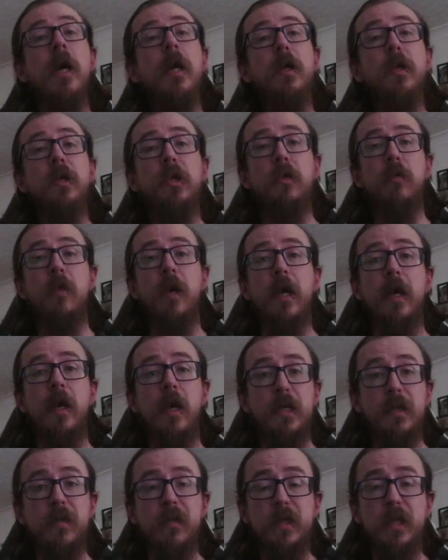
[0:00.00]
You should
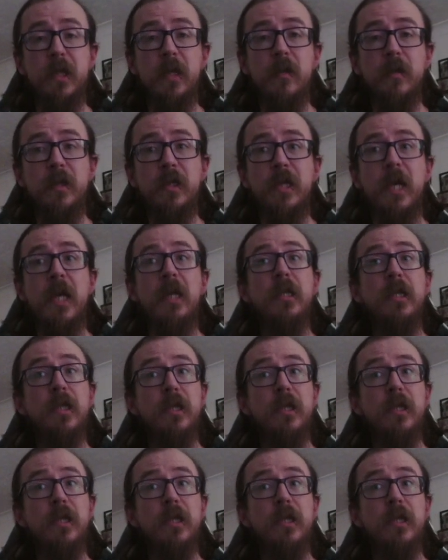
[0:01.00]
recognise him seeing him on stage.